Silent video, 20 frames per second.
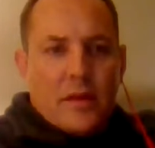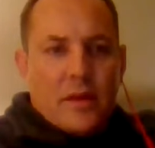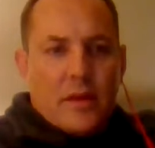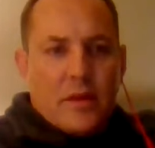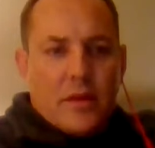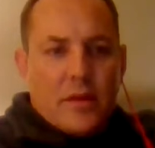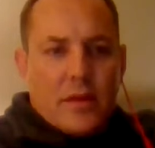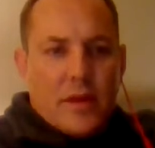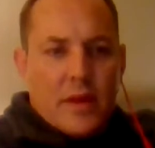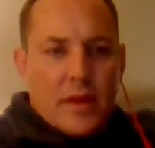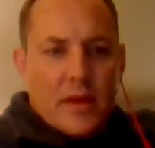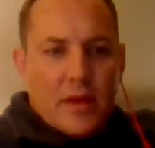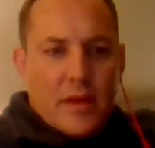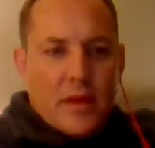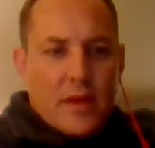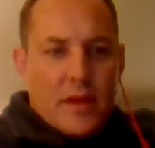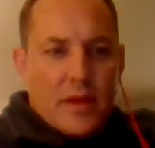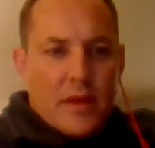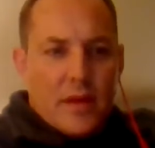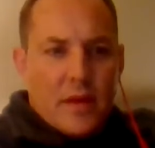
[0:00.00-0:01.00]

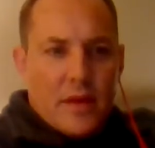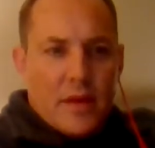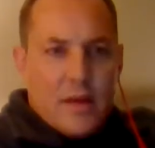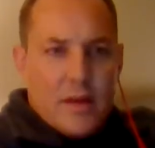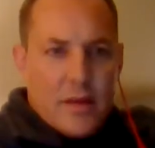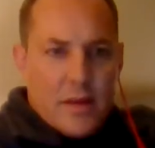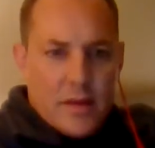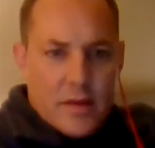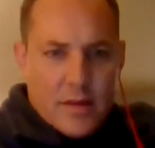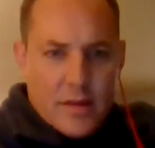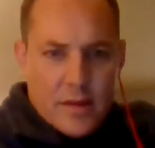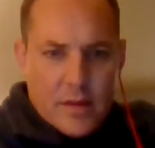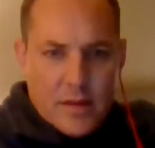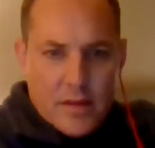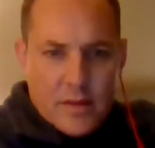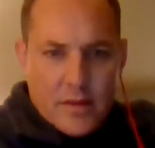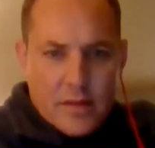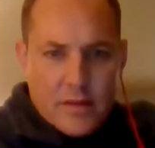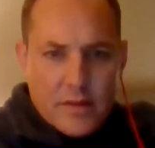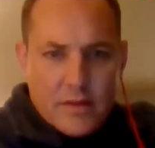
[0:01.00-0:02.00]
Okay.
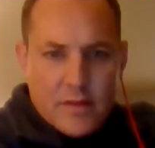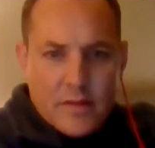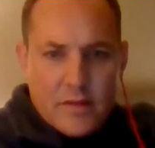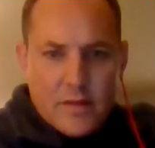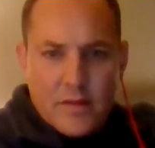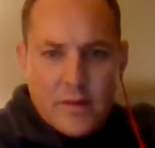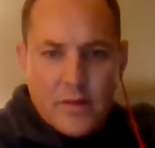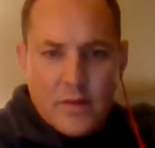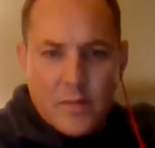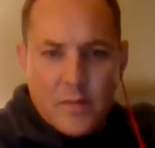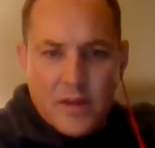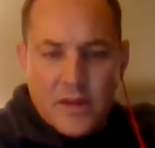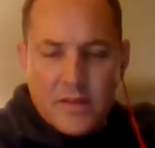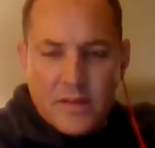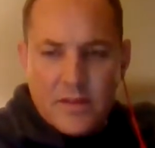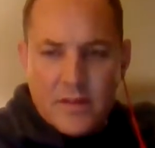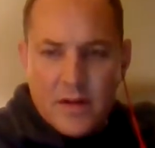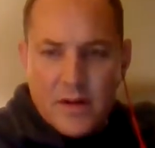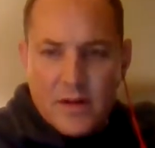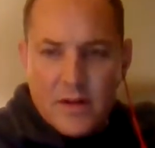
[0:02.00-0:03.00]
So you want me to
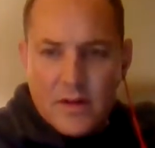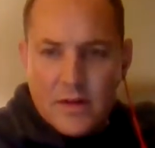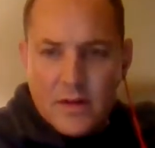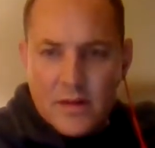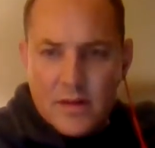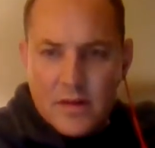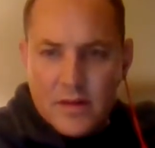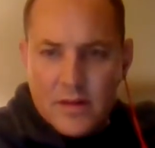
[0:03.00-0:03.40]
start?